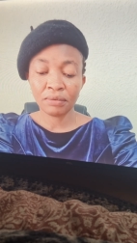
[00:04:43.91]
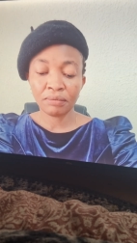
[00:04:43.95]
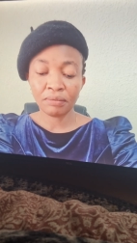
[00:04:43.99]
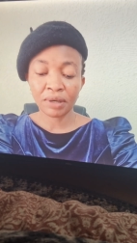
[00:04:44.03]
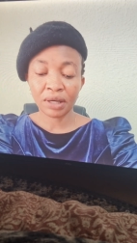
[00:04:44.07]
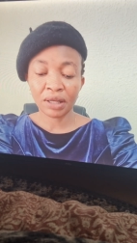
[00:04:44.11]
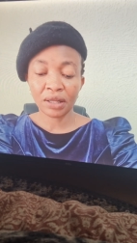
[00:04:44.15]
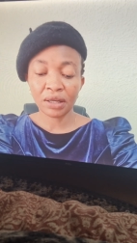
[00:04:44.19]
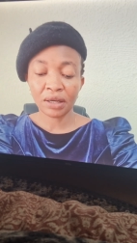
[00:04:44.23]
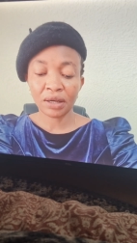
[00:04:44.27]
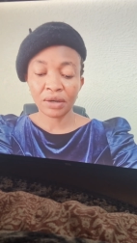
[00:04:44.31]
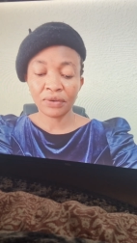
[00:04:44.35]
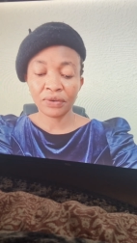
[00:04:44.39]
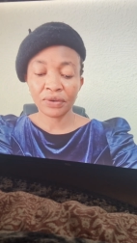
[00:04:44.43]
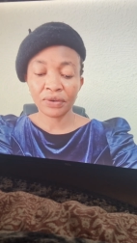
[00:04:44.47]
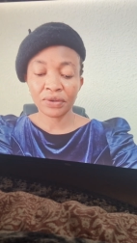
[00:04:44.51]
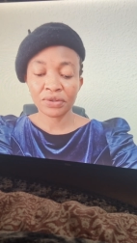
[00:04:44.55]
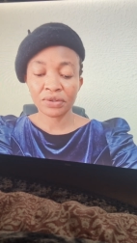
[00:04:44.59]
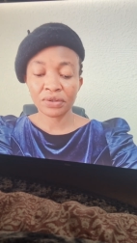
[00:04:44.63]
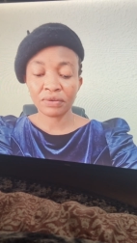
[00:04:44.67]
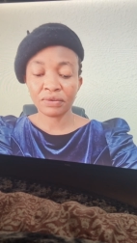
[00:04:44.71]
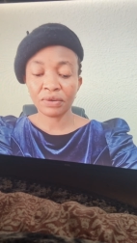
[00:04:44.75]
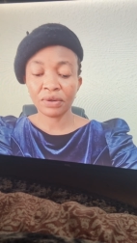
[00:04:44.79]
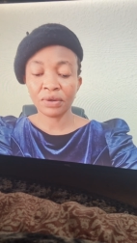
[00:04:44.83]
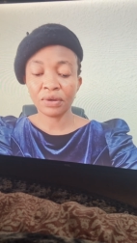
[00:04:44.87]
By the
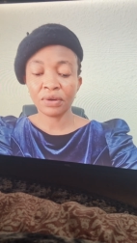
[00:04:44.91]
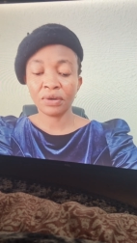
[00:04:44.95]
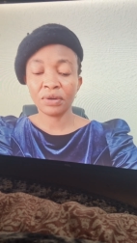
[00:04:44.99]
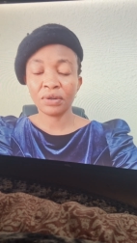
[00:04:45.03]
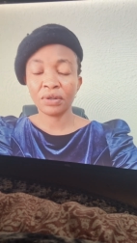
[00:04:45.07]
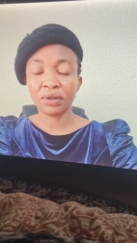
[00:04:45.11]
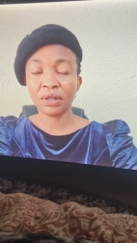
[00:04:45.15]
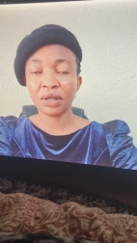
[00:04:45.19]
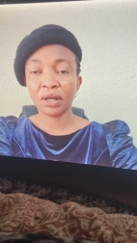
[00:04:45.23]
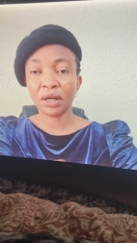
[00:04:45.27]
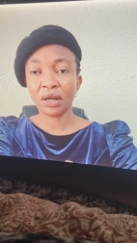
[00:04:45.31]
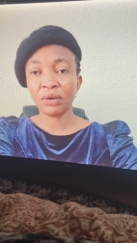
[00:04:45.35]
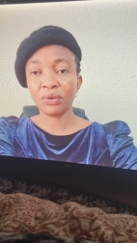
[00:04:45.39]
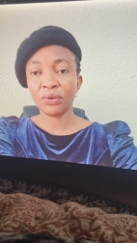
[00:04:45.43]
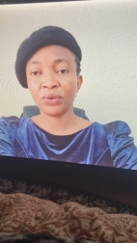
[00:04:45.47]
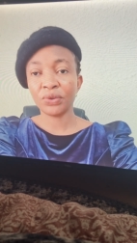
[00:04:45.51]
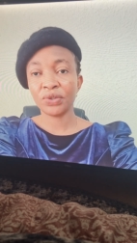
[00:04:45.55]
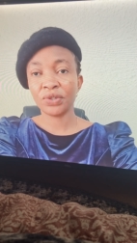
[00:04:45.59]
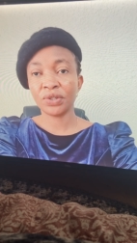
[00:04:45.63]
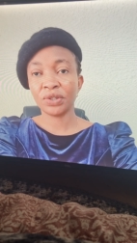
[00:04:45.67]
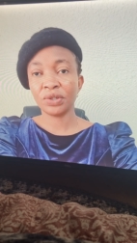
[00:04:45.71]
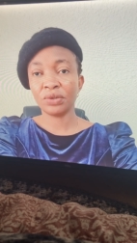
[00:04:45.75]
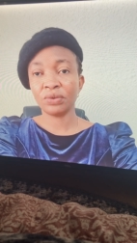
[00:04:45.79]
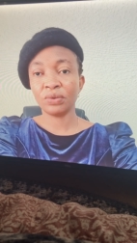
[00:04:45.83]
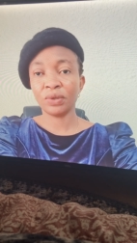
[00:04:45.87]
grace of God, I will
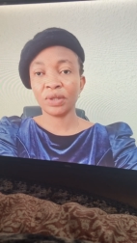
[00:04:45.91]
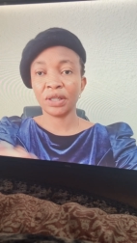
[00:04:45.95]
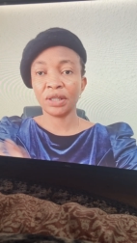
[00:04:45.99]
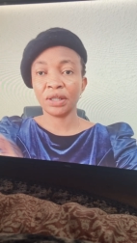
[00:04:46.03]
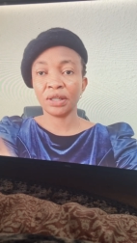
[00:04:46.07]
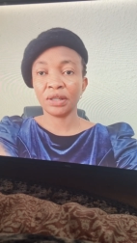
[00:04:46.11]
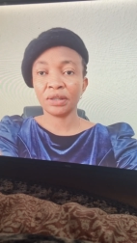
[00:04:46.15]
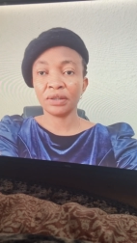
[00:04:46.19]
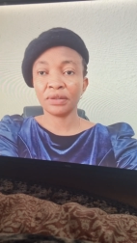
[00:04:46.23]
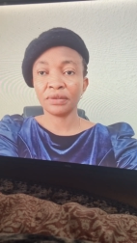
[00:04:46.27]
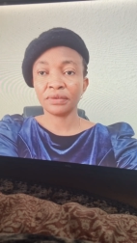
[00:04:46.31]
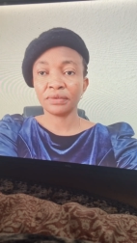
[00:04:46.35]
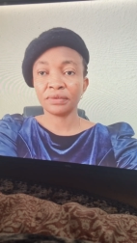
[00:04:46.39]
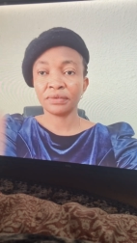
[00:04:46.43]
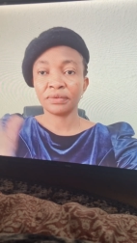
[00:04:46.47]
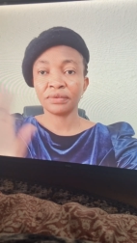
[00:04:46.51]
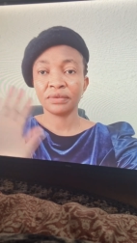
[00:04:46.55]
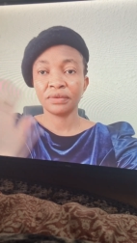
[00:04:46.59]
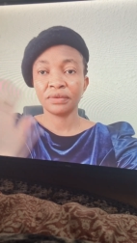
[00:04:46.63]
see you again.